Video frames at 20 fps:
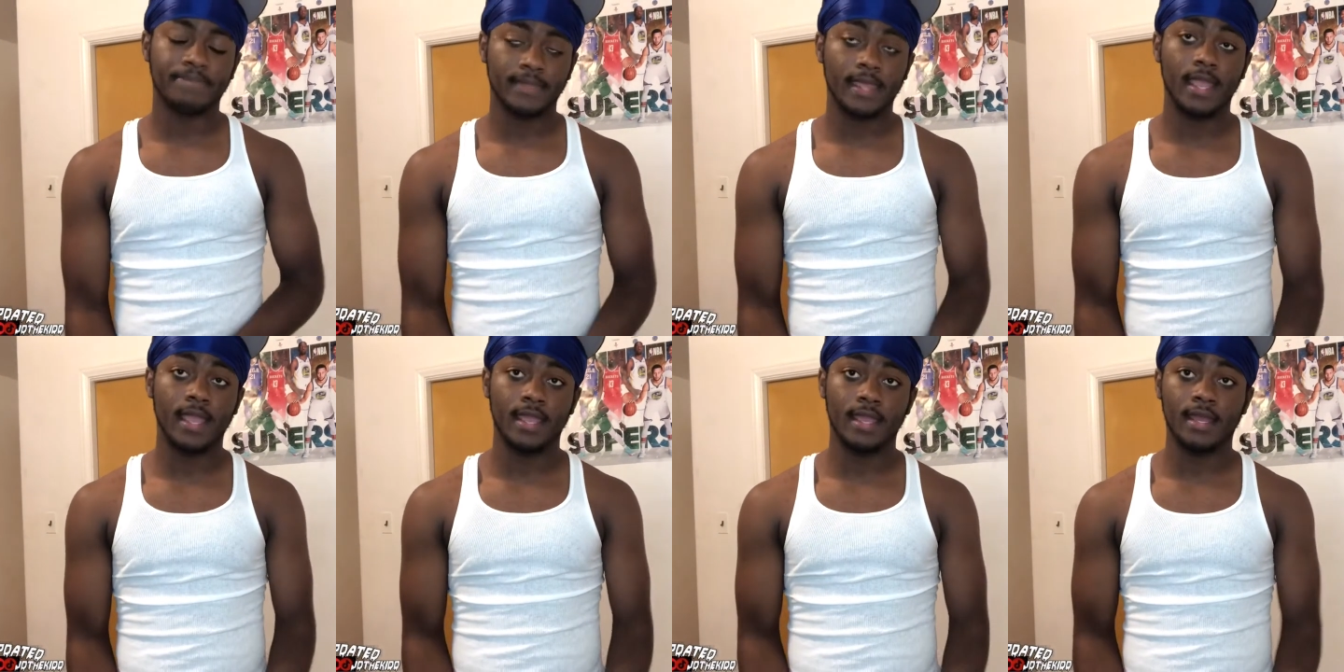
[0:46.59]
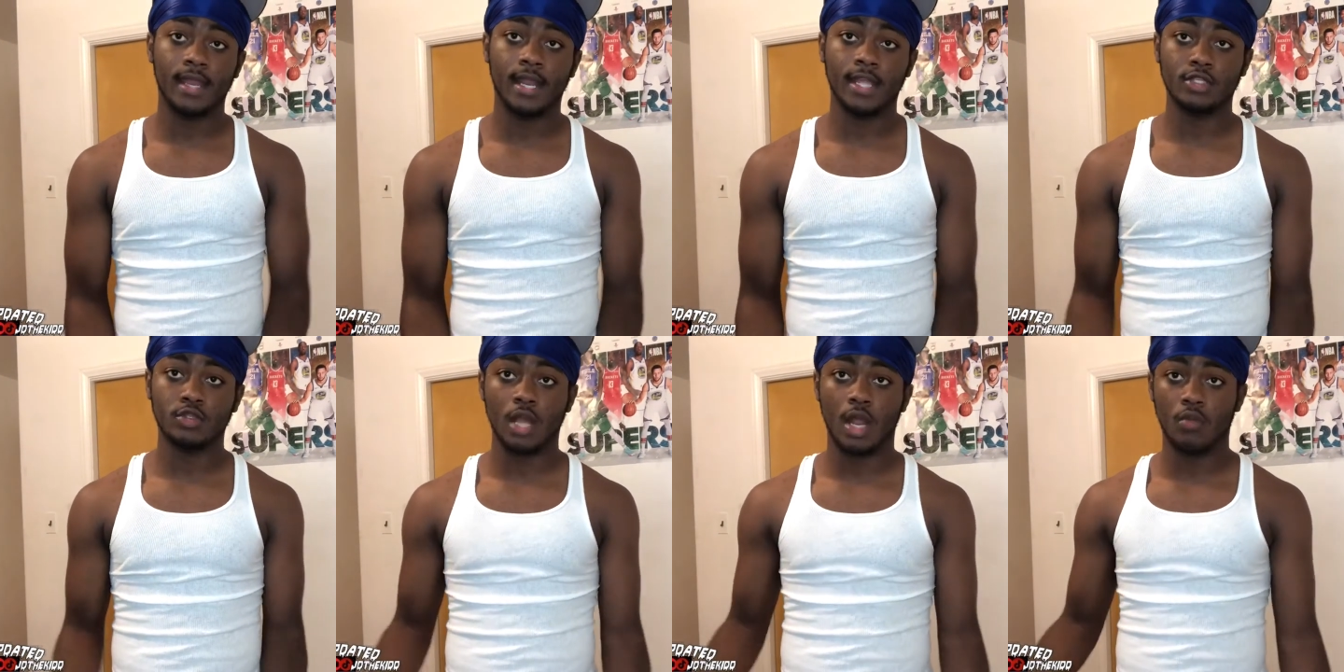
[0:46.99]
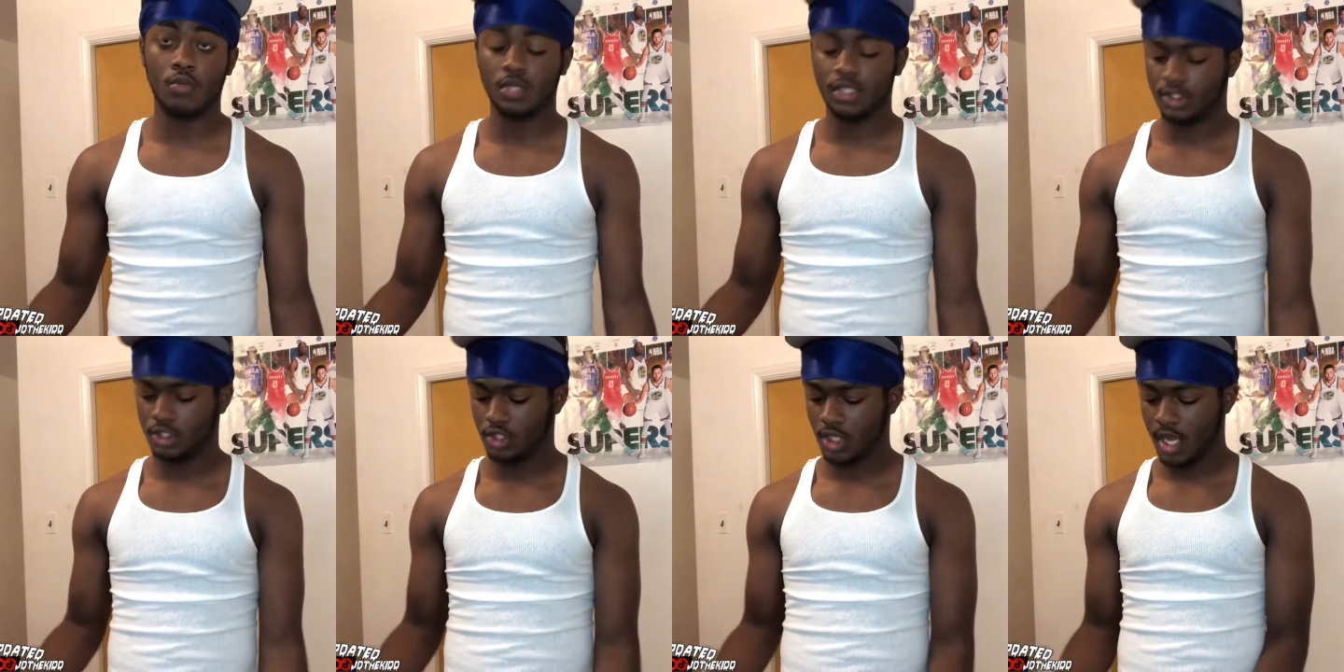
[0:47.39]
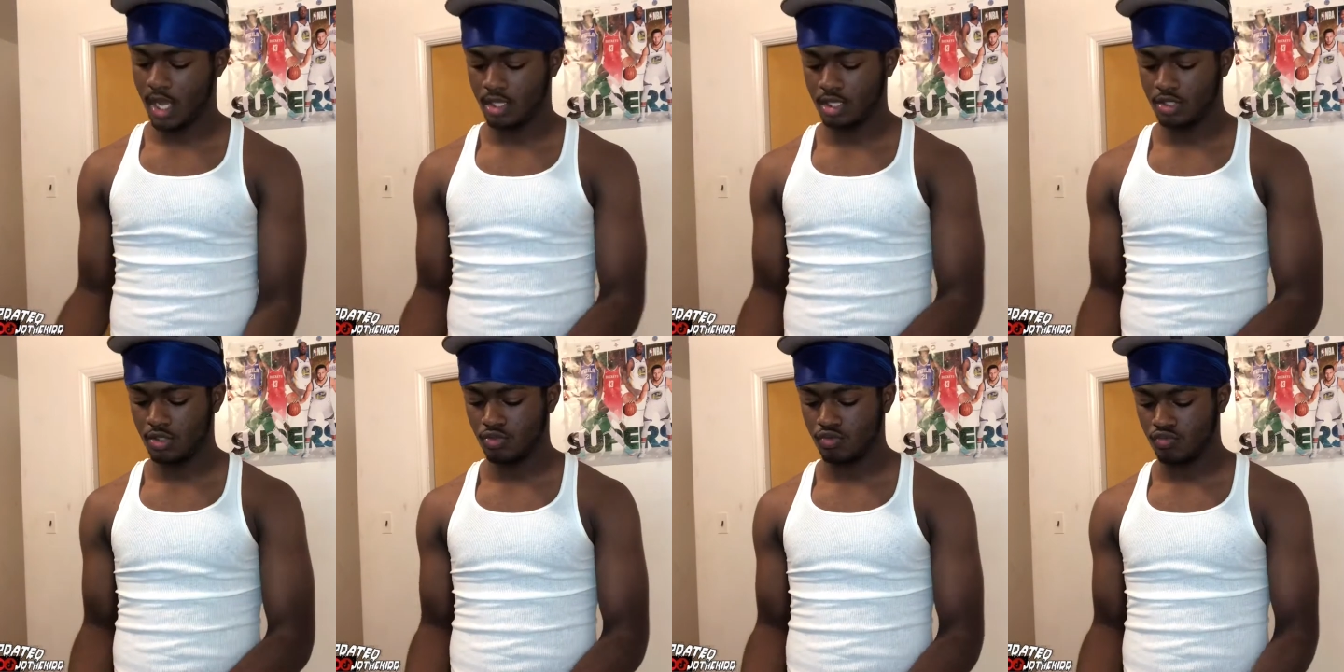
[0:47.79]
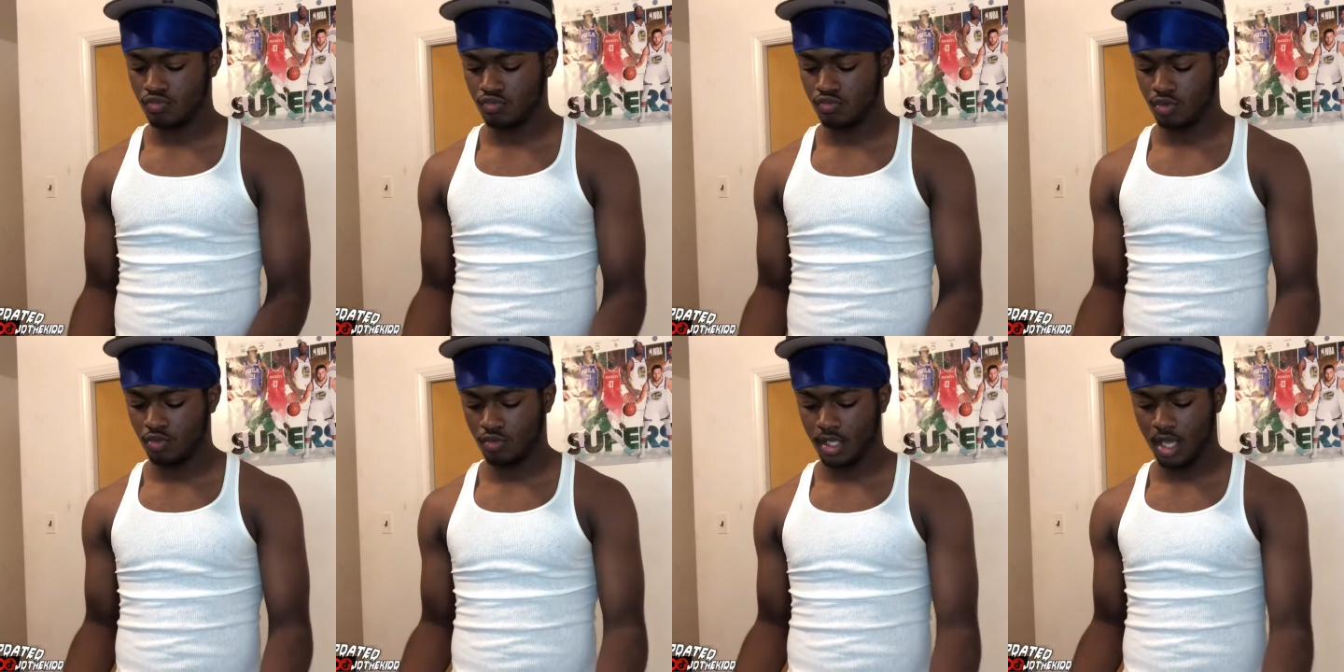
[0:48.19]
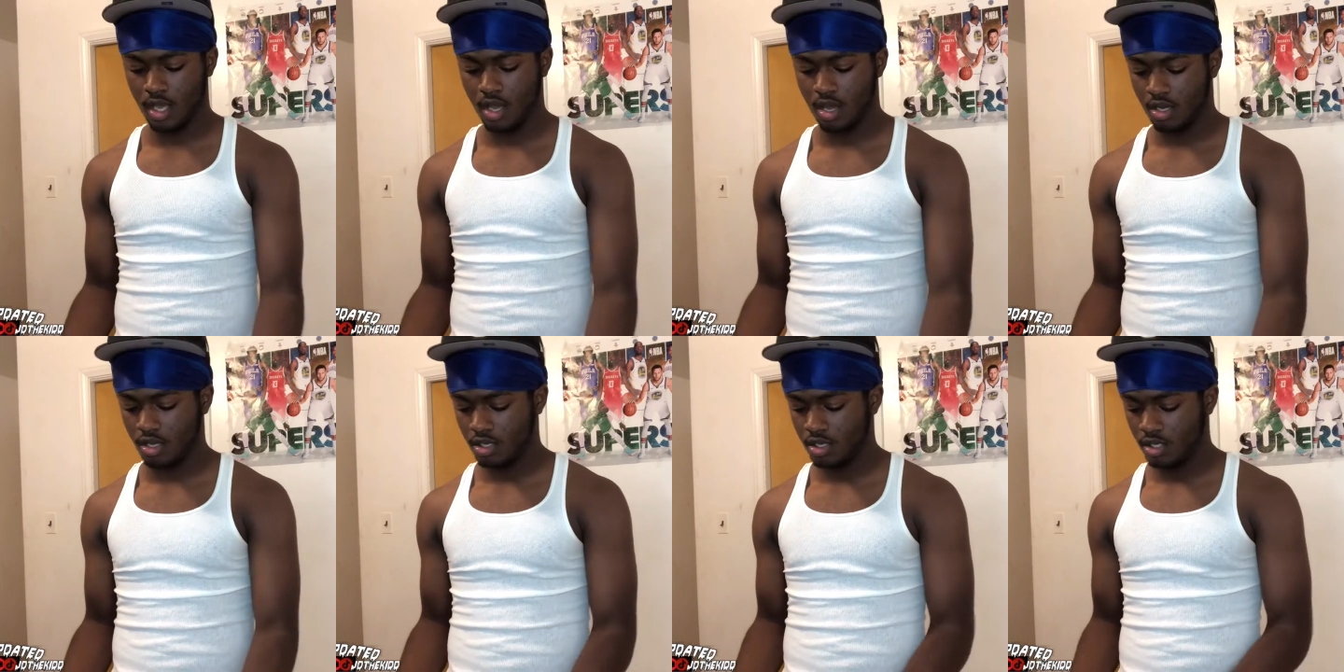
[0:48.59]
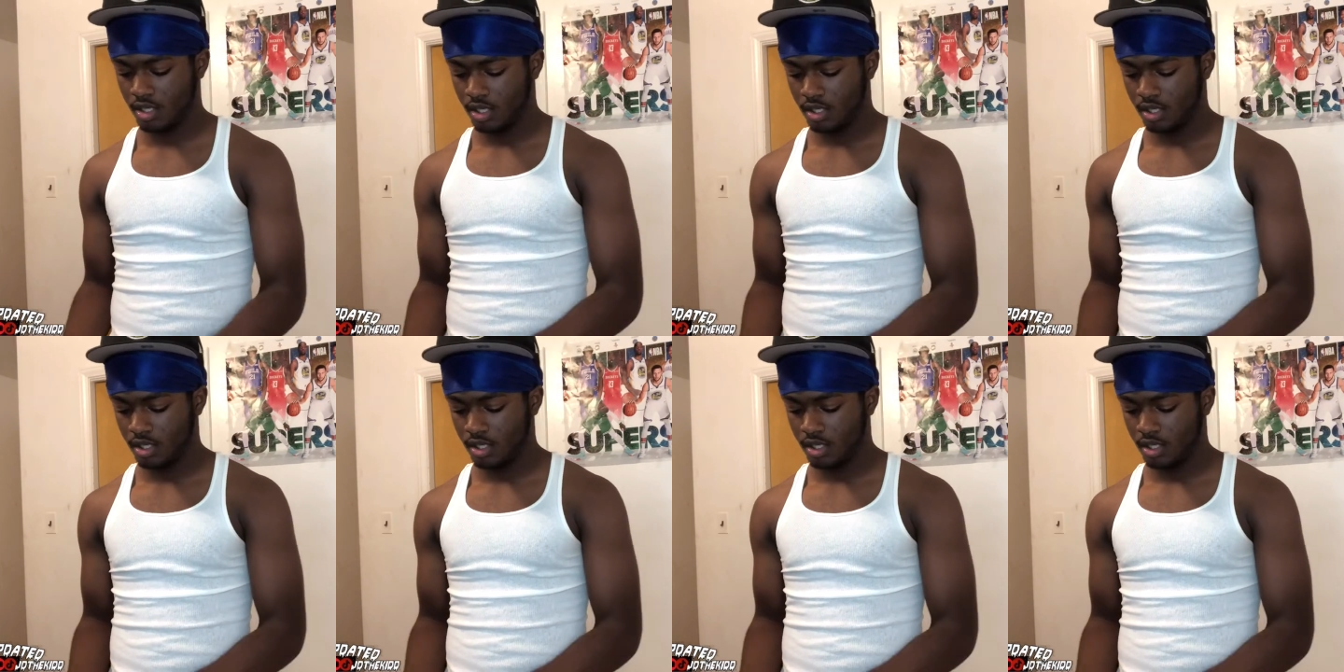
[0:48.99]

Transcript: Yeah, that's what I really tried to do. No cap,